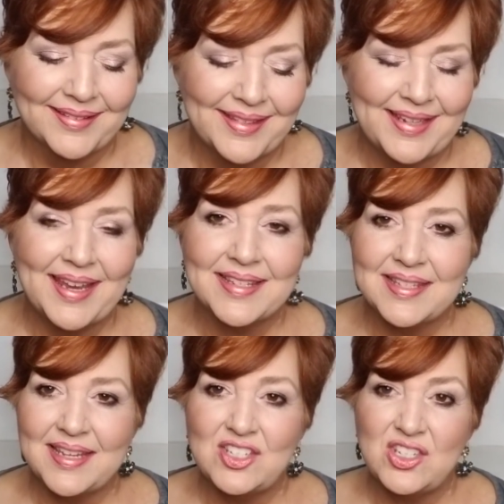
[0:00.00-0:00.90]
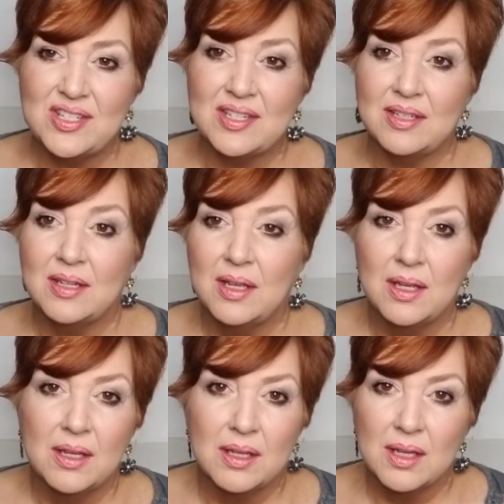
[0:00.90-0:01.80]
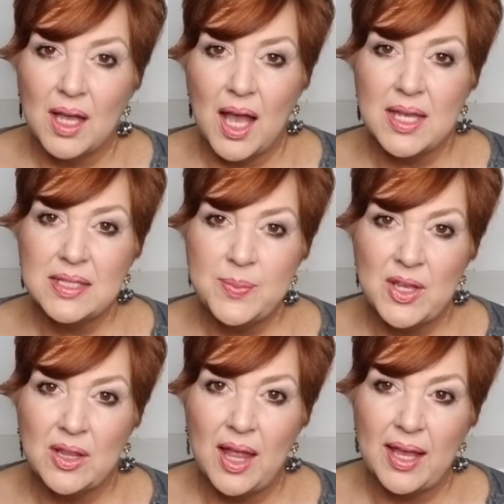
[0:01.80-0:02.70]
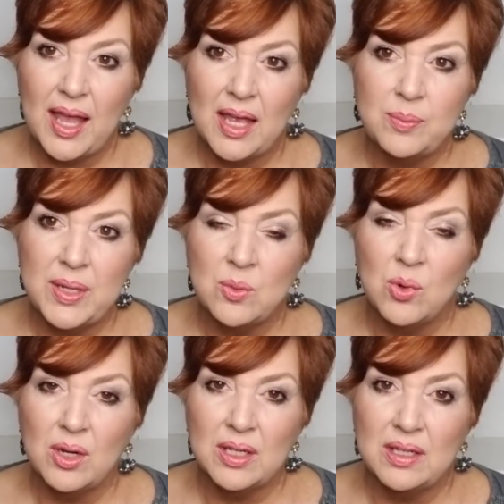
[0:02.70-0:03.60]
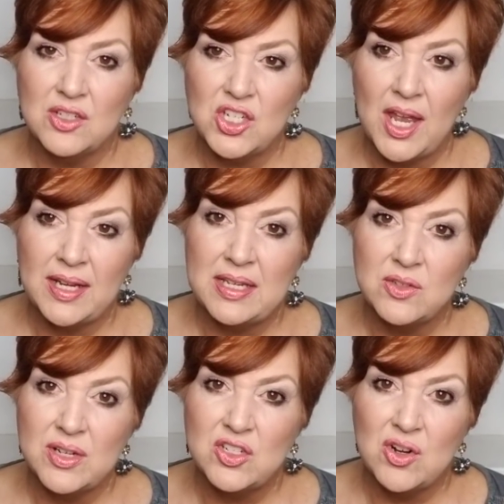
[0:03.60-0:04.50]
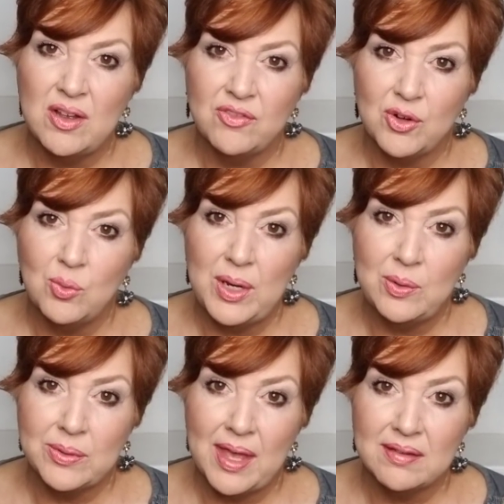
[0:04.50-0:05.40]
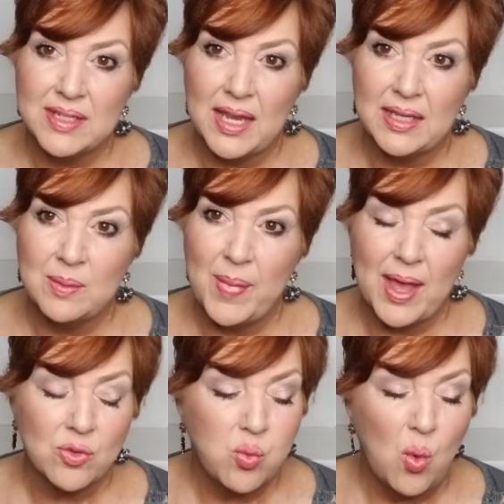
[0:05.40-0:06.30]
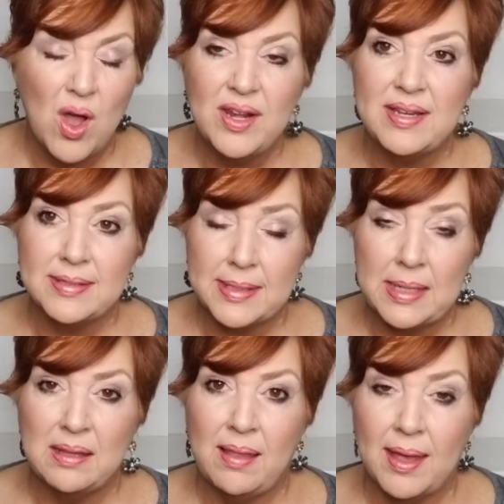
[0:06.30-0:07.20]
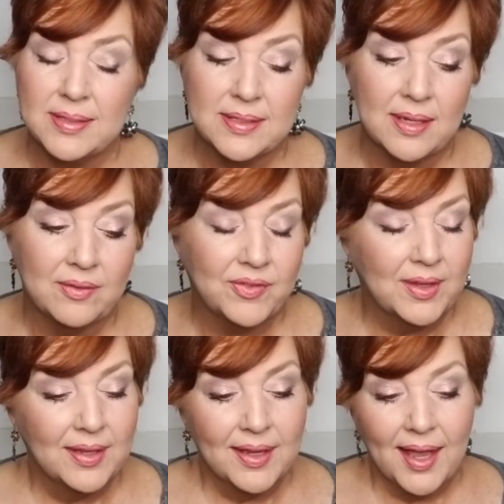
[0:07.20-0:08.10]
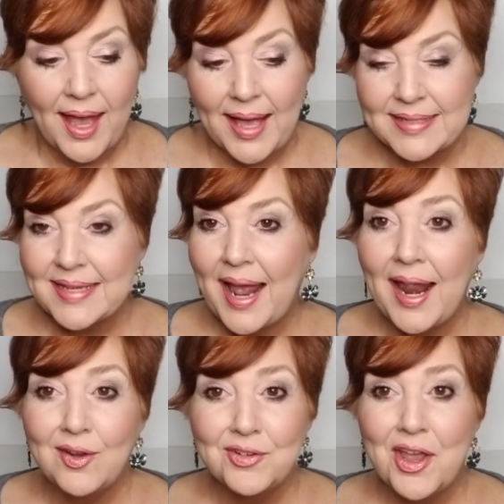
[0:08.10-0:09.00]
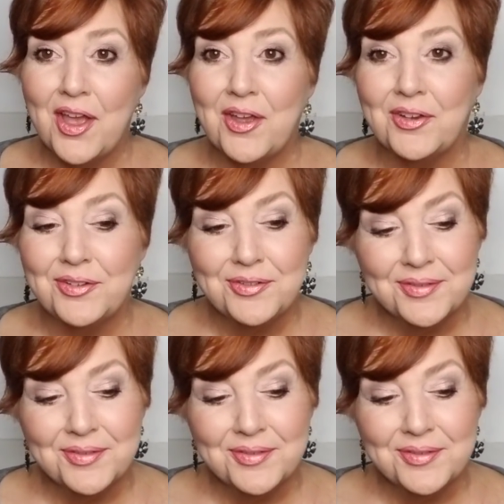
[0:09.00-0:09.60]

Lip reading: The next day she said, "I smelled like I'd been working in a Chinese restaurant for a week without taking a bath. What is in that stuff?" I said, "I don't know.